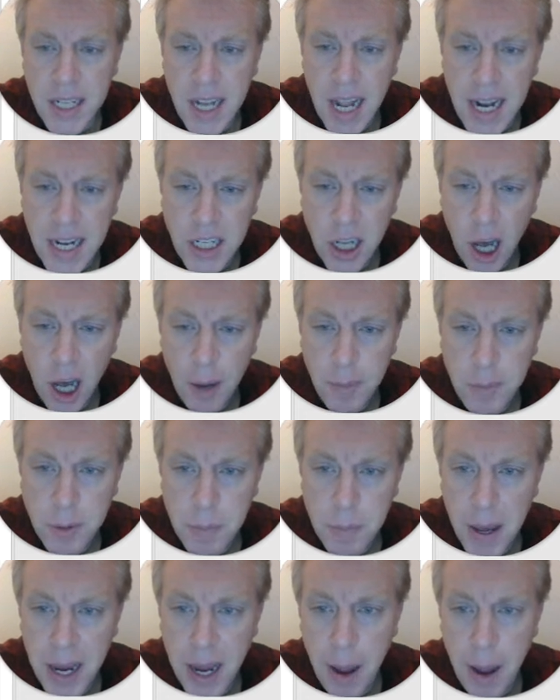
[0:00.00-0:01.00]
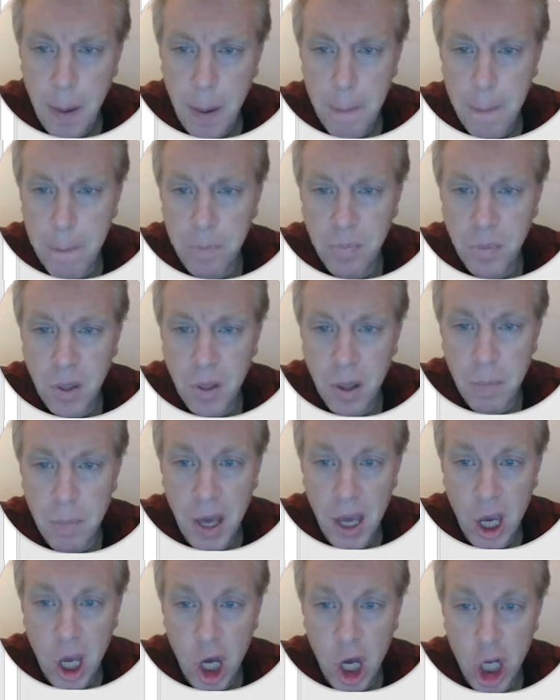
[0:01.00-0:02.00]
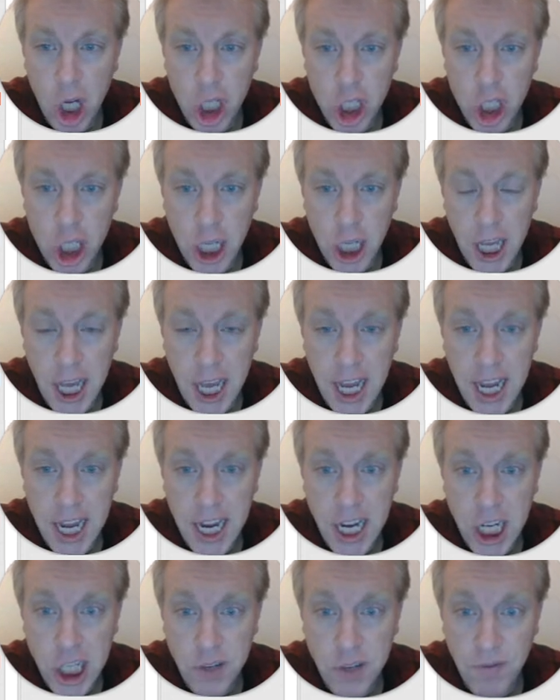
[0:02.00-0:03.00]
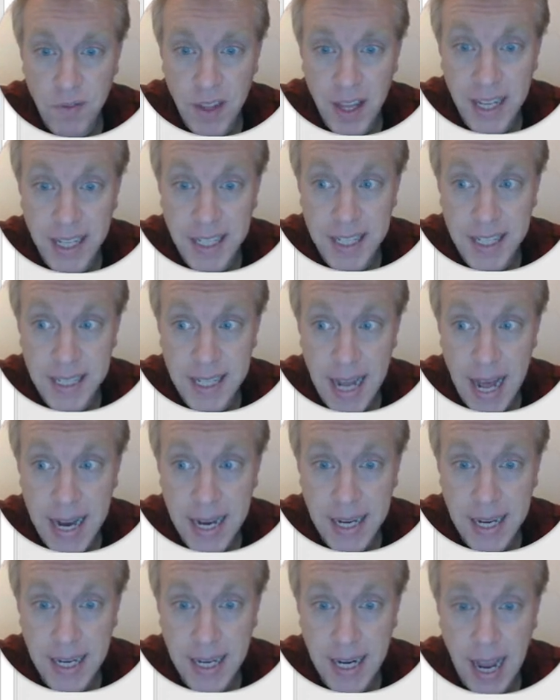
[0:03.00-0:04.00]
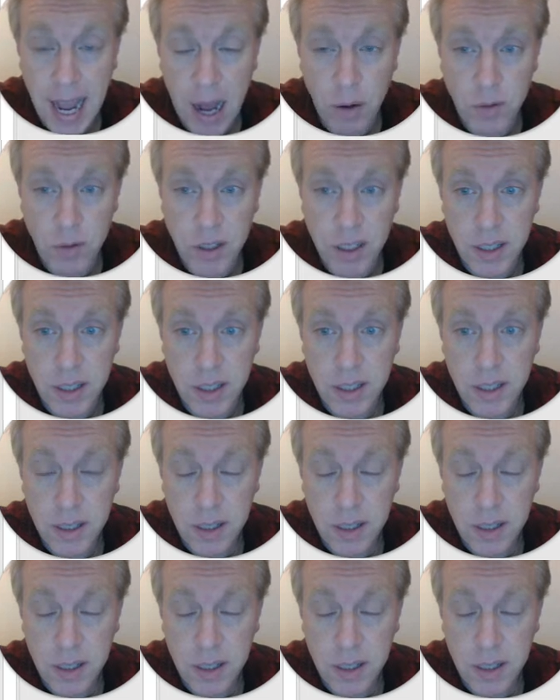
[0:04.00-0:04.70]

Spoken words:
10 times bigger, because each of these 10 counters